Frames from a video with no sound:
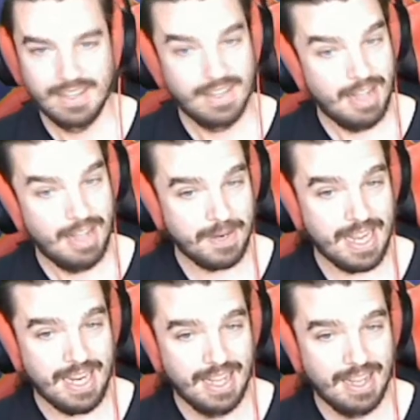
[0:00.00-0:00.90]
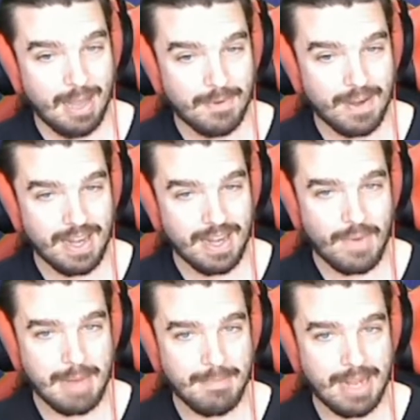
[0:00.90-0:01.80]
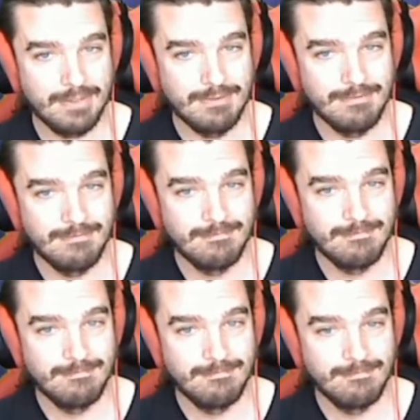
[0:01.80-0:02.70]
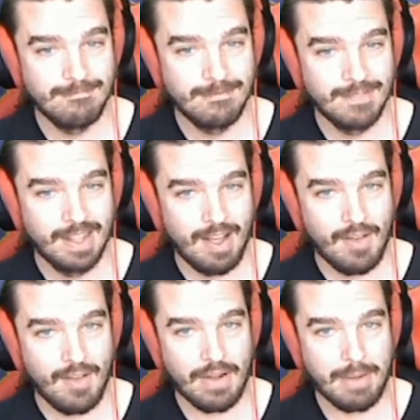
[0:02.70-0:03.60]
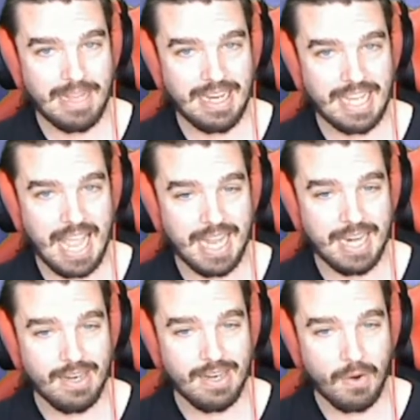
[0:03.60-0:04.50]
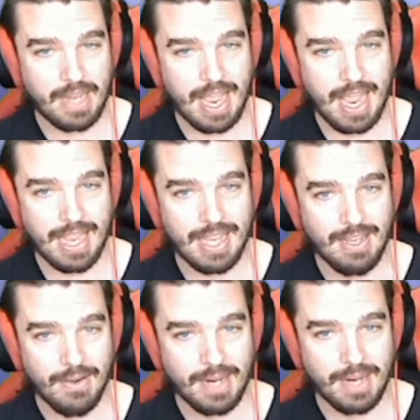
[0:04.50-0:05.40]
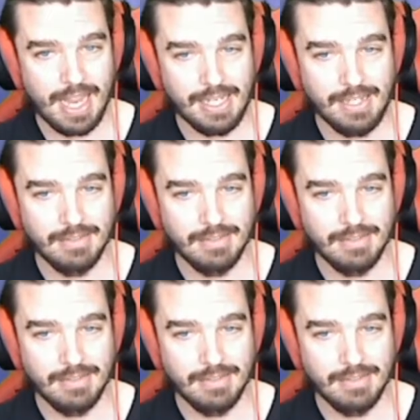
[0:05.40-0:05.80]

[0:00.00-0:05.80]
Upgrade. Upgrade into Rainbow. vow to meet again. Okay, okay.